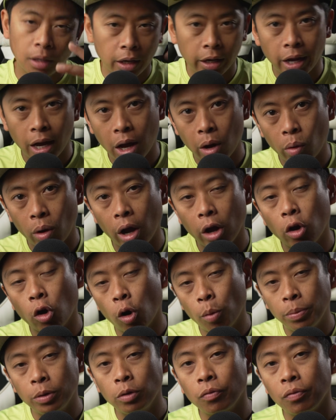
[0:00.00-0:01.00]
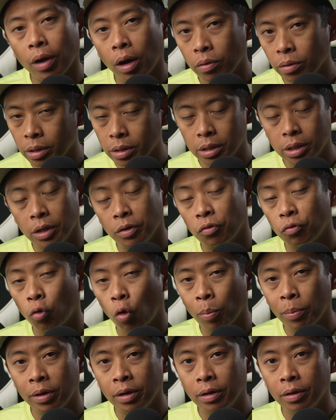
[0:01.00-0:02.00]
Anyhow, I hope you found this
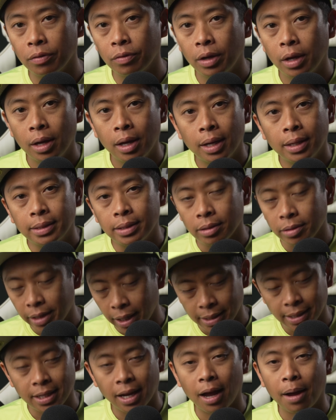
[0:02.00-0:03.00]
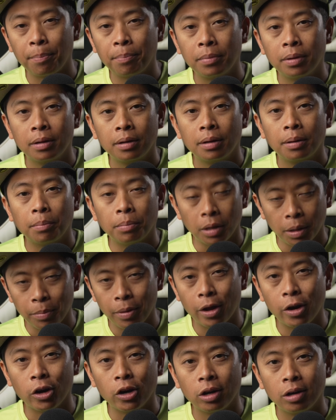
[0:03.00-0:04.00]
informative. Till next time, play
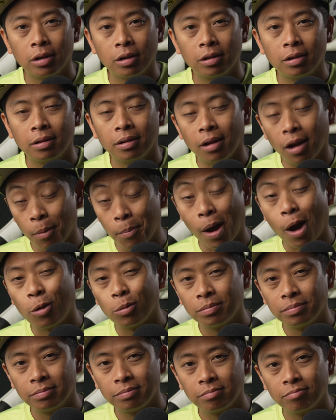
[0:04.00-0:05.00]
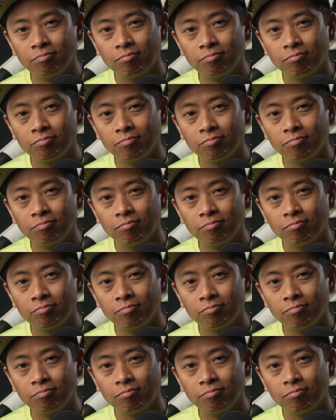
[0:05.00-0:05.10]
better. I'm out.